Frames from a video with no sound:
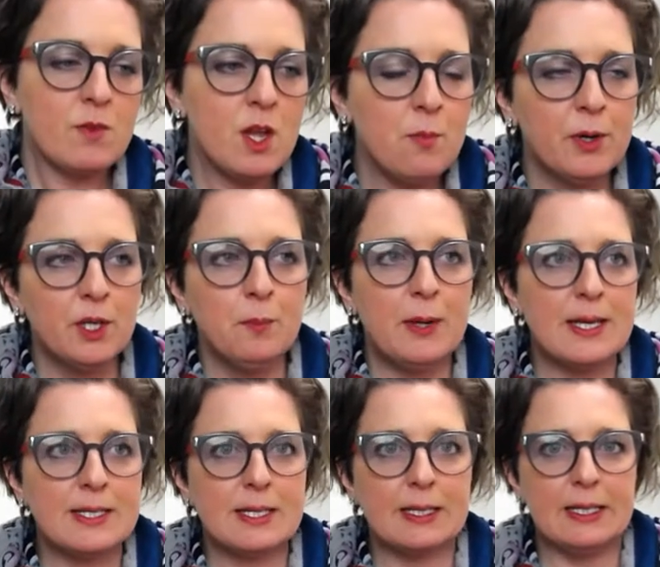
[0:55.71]
But you
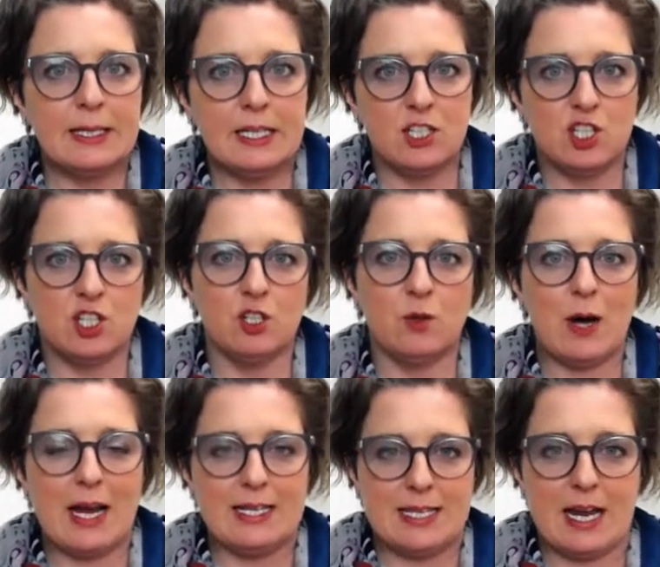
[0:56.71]
basically need to
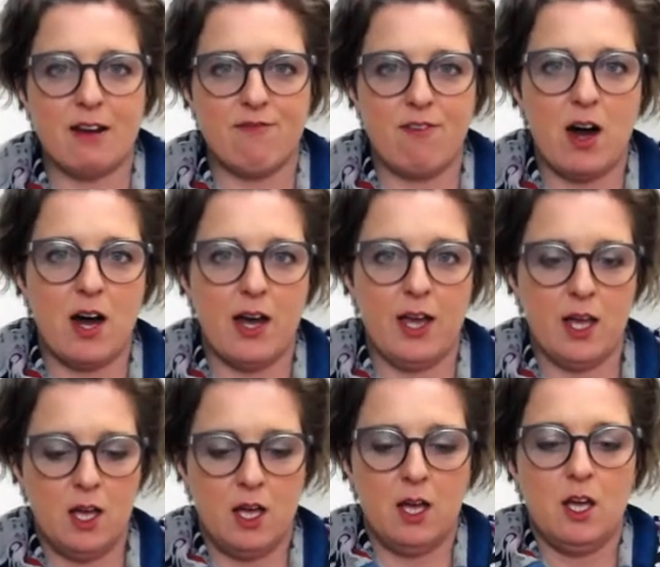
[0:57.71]
identify
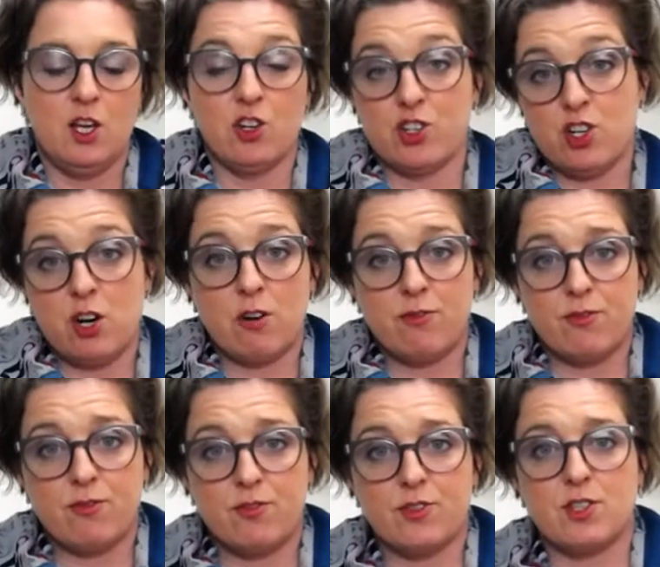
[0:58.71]
your turf.
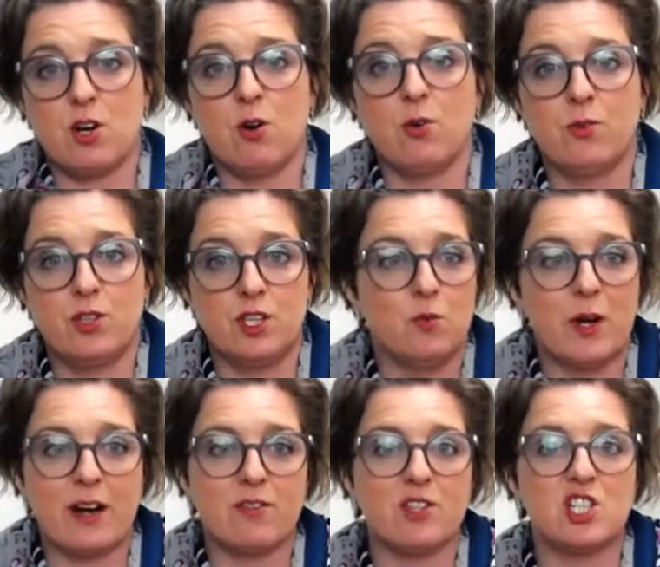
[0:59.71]
So
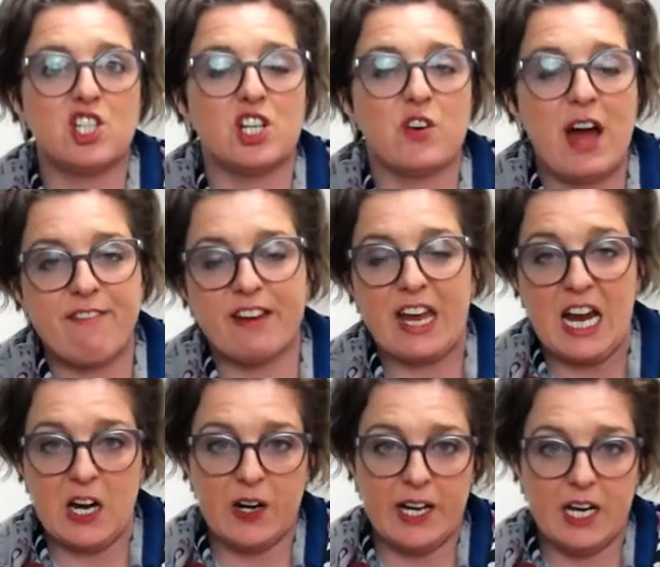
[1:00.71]
whatever the geographic
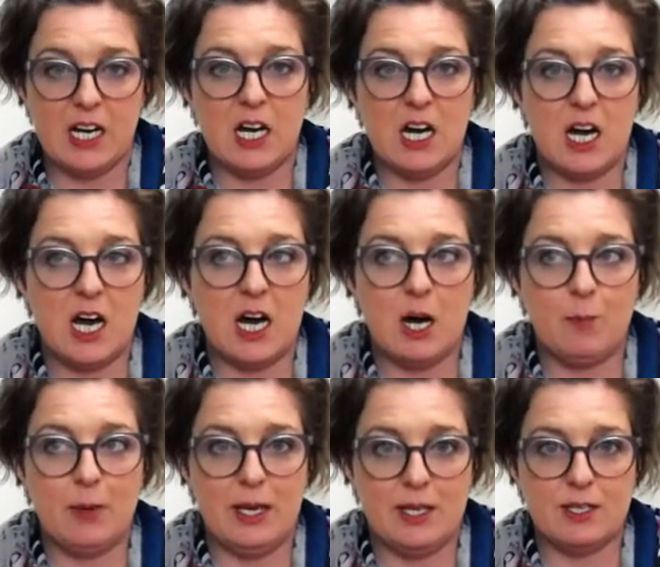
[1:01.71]
area
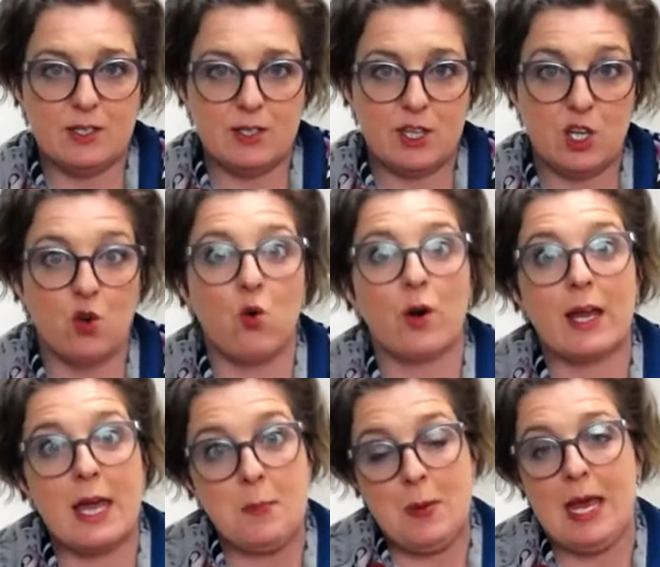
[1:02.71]
is that your
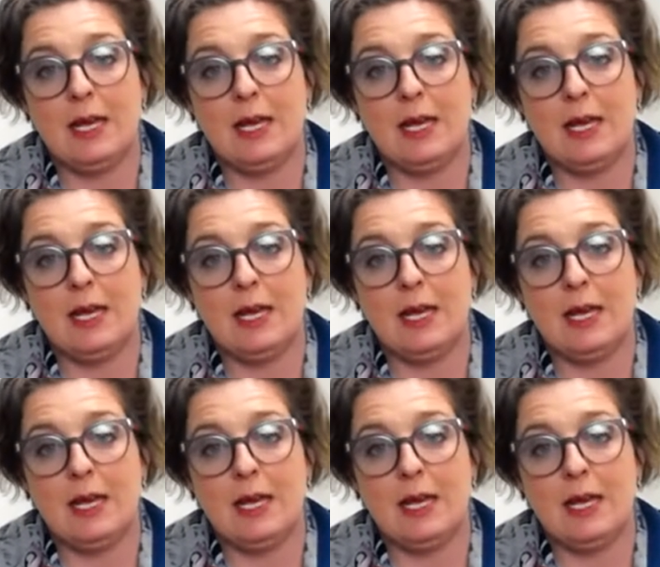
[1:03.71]
campaign